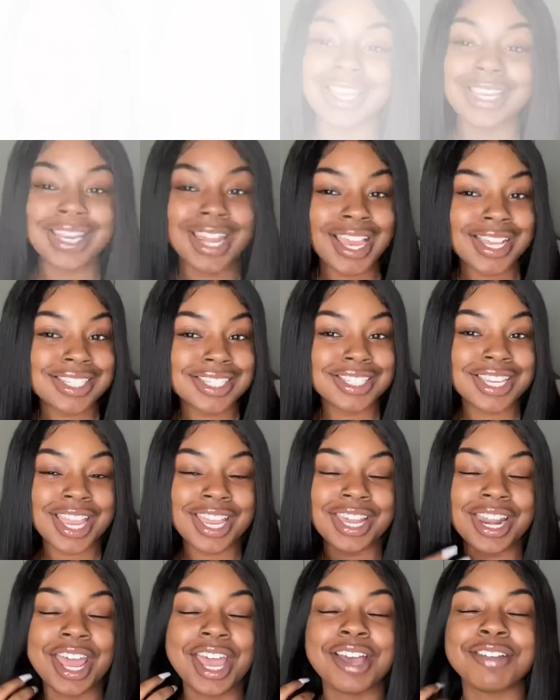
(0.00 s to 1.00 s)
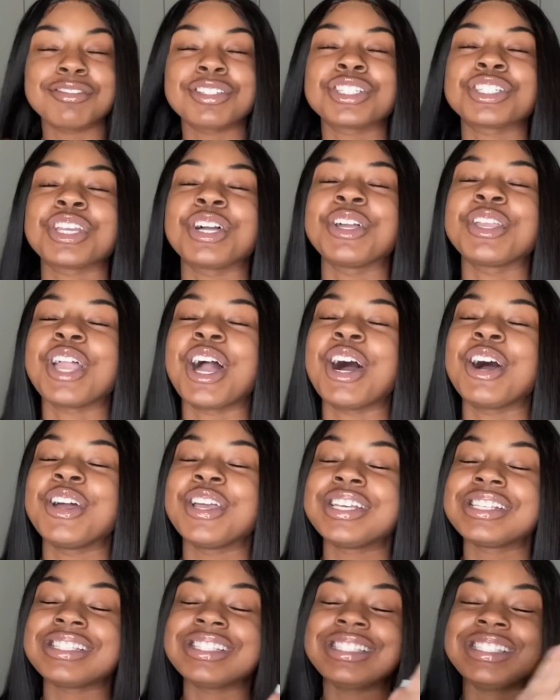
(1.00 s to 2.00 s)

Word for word: The next jacket I have to show y'all is